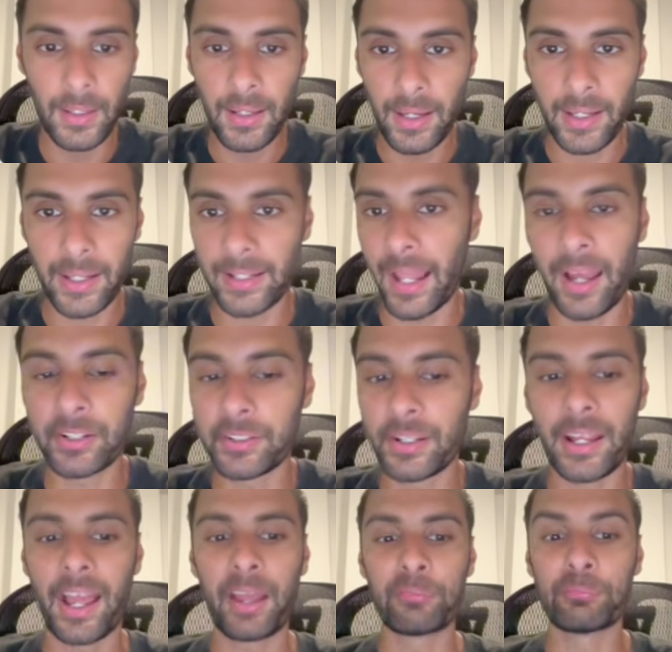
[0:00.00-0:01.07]
Again,
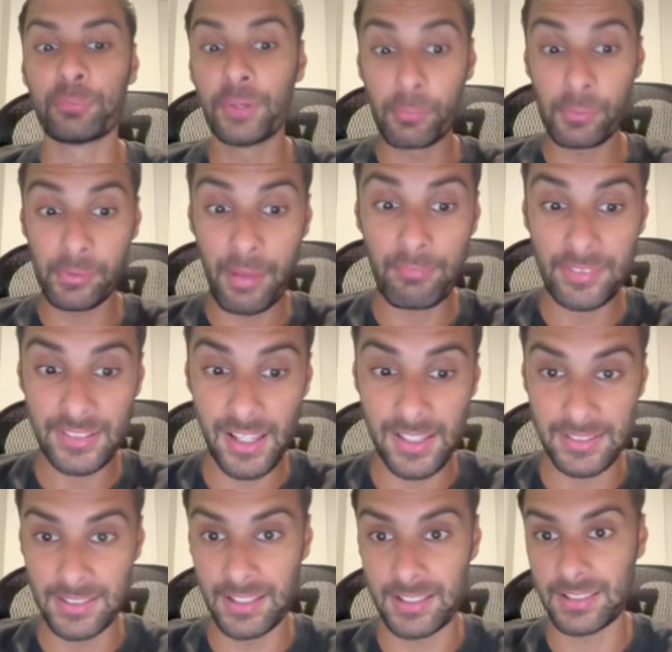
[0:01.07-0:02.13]
I really want to emphasize
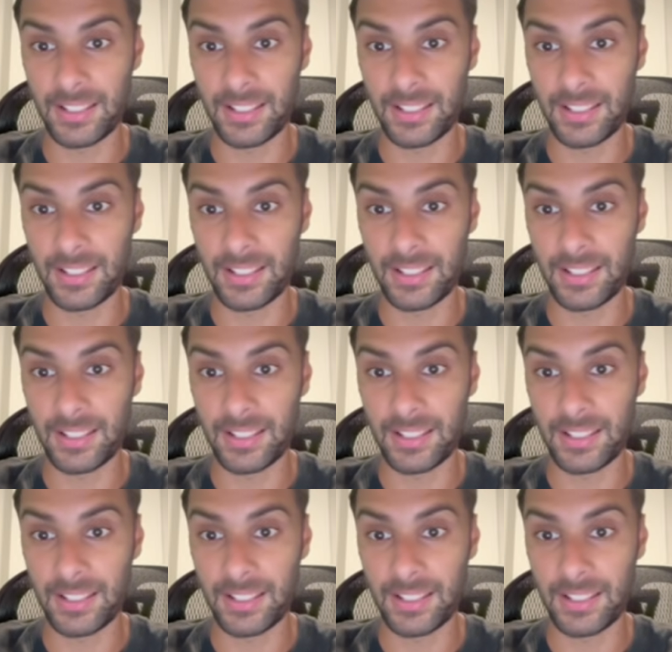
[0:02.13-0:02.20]
this.